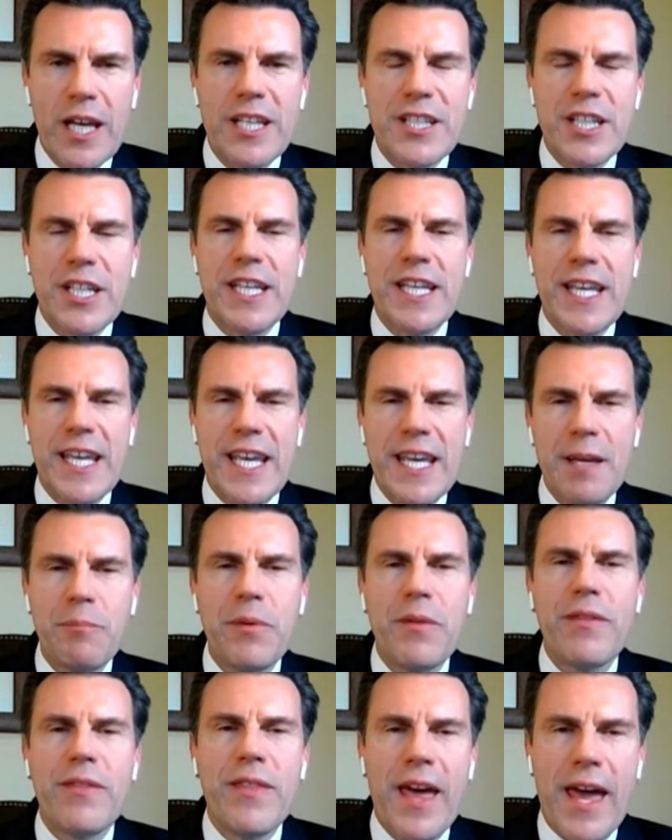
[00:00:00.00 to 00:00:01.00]
to
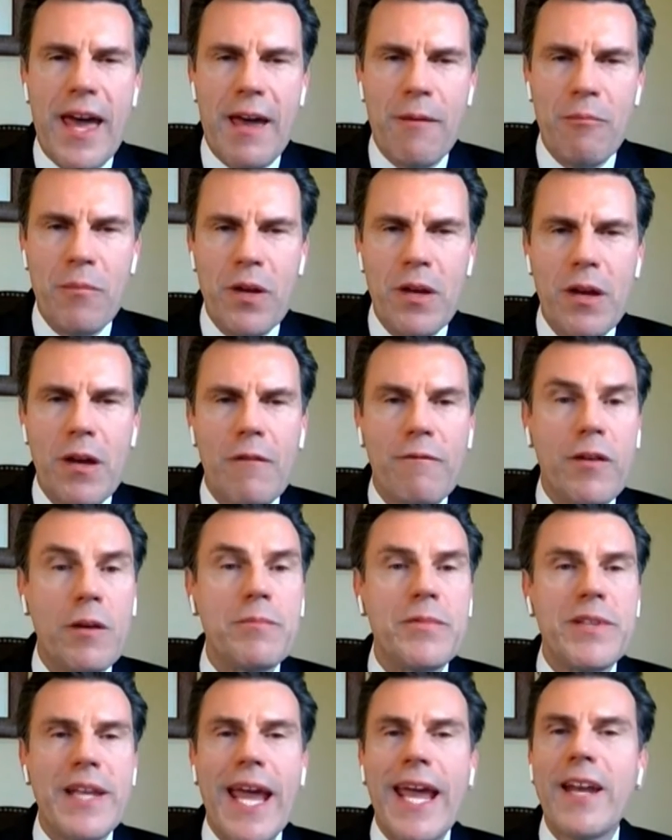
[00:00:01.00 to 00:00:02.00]
keep them
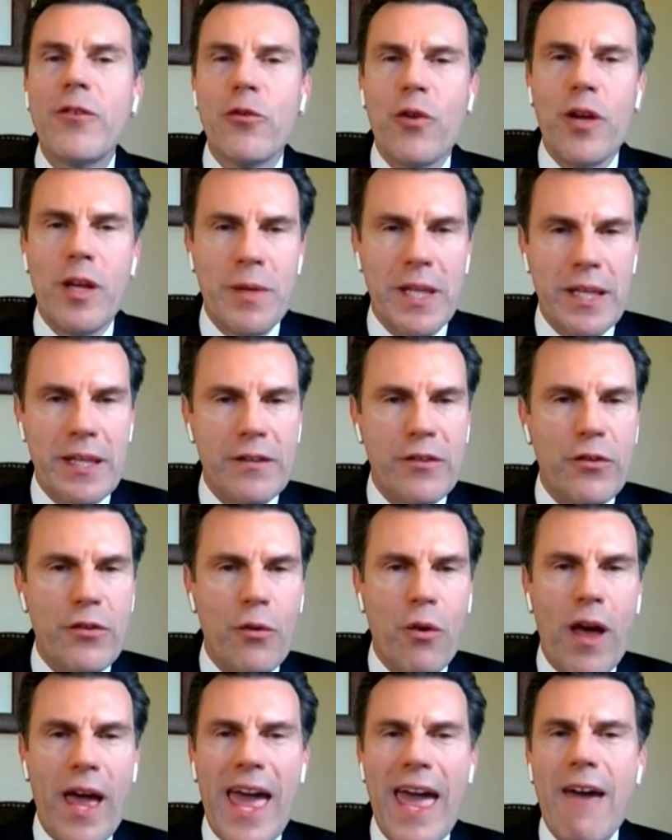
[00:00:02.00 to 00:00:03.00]
from daydreaming
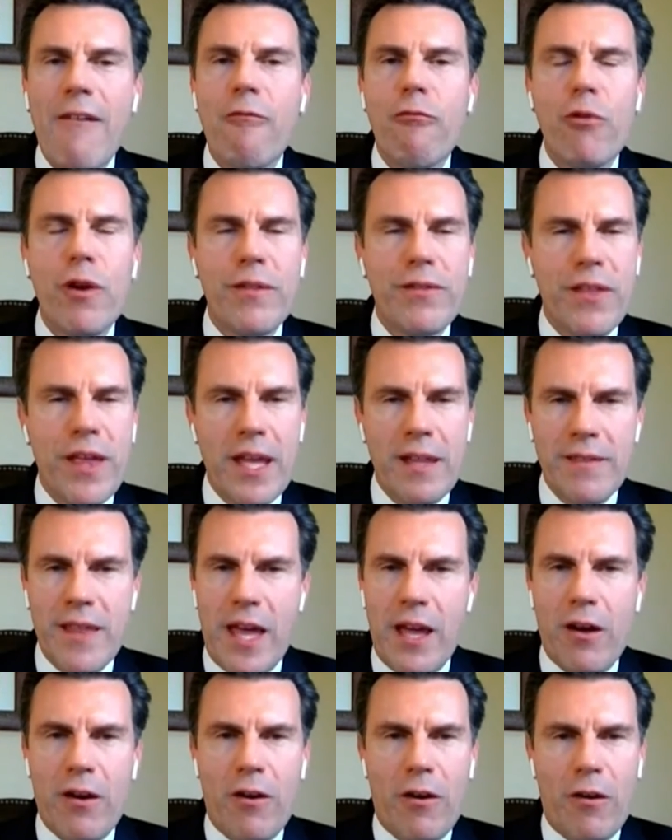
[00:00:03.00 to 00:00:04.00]
into everything
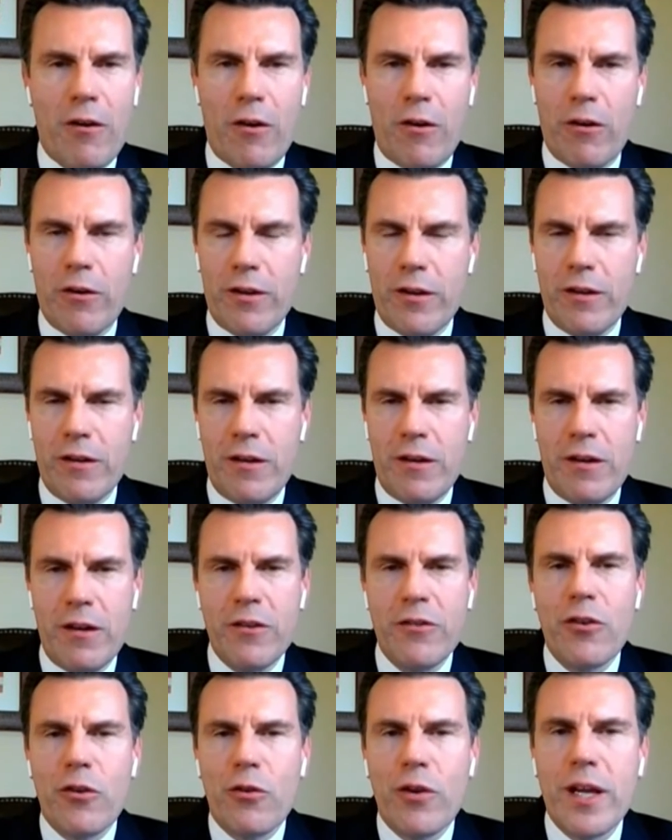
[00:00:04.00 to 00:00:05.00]
they heard
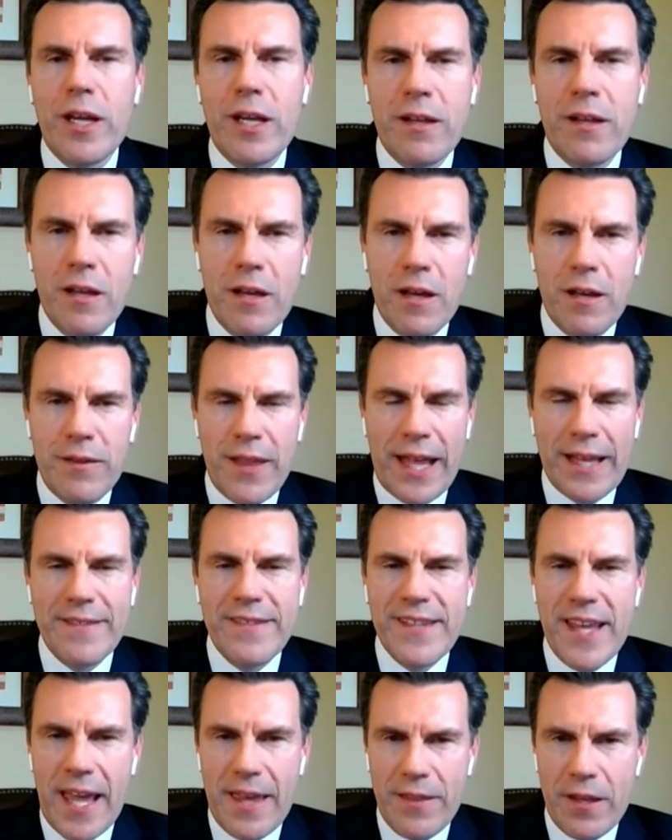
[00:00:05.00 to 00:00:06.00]
during that
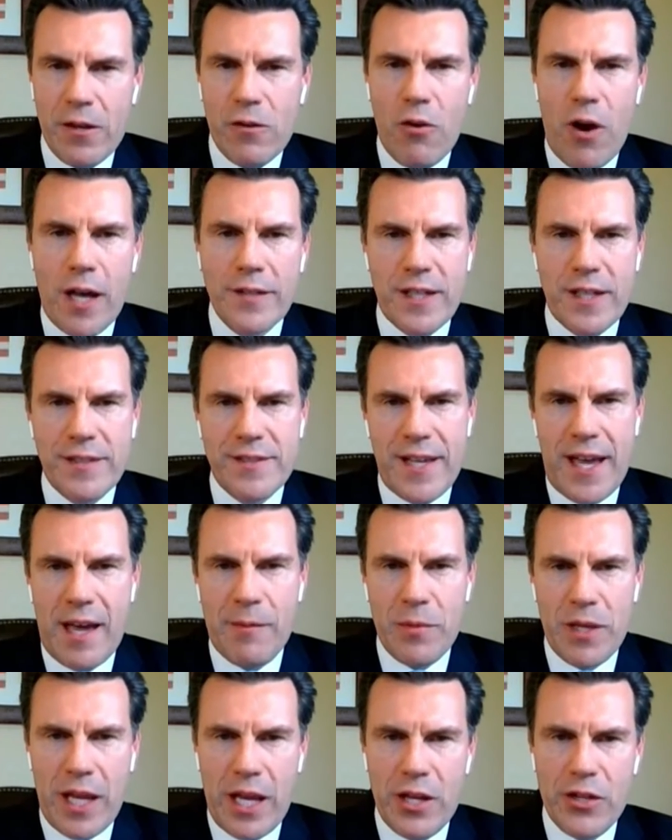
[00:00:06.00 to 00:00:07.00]
scathing
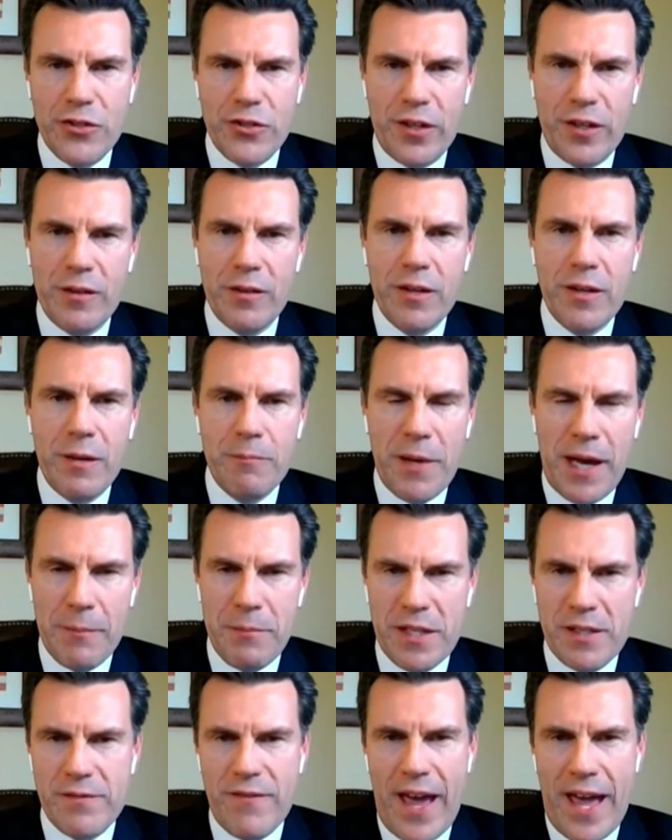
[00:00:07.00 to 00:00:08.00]
cross-examination by
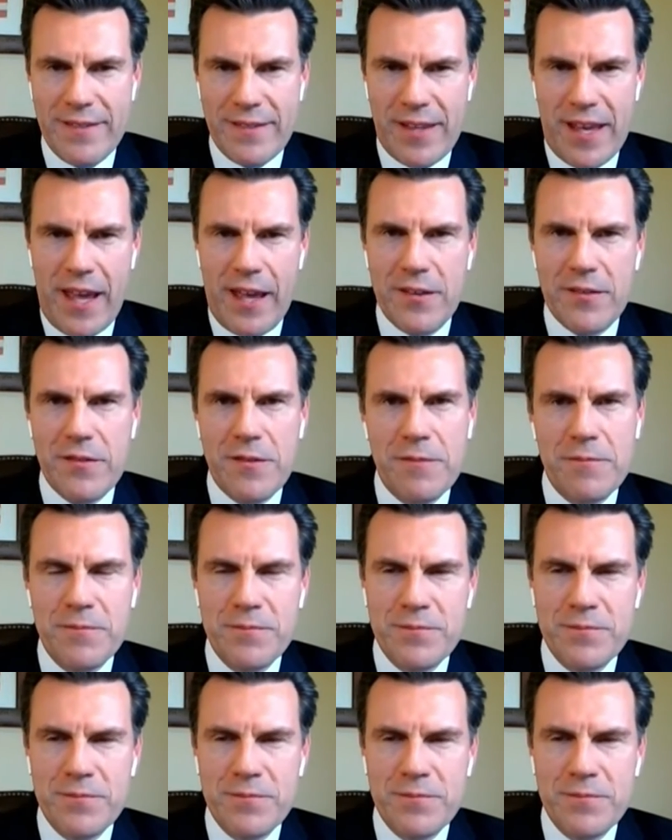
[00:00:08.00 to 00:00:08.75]
Ms. Vasquez.